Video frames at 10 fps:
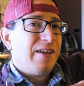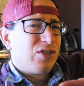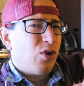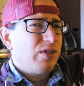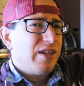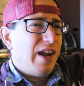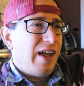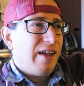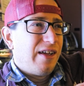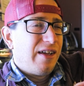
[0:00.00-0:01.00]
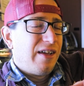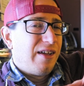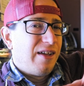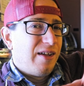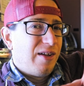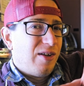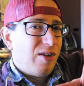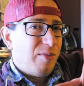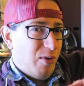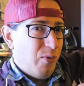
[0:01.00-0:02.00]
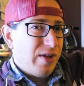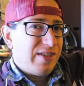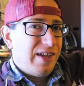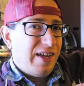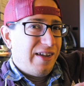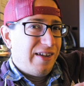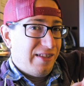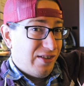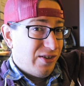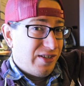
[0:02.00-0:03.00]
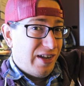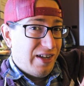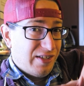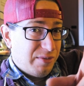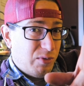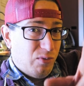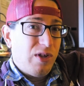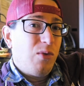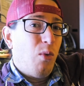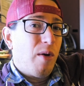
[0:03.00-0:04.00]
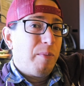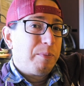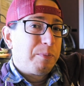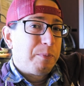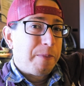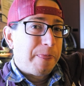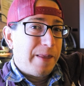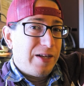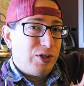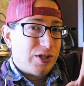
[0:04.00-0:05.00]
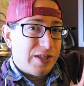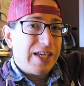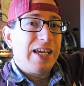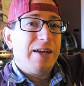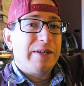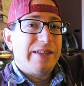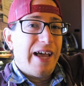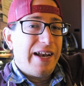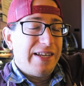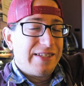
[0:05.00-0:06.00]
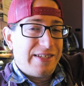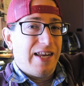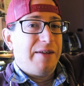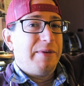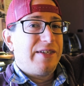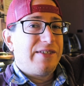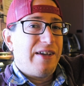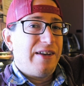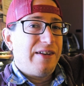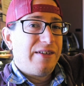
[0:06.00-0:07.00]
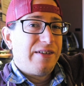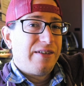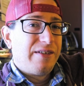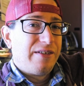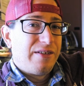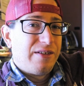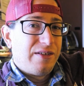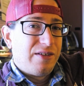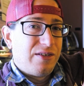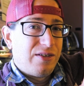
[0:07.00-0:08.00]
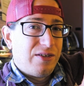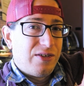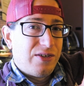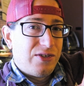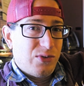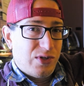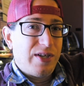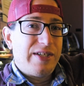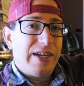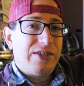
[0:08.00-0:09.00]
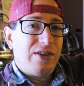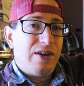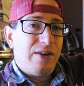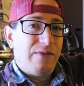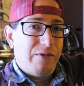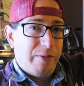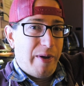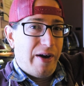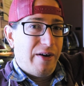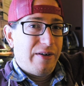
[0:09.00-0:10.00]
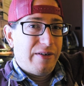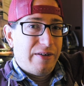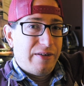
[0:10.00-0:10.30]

It's cold today, but on Wednesday and Thursday, it's going to be really warm. Just thinking about that is getting me excited. So it's going to take a turn for the better.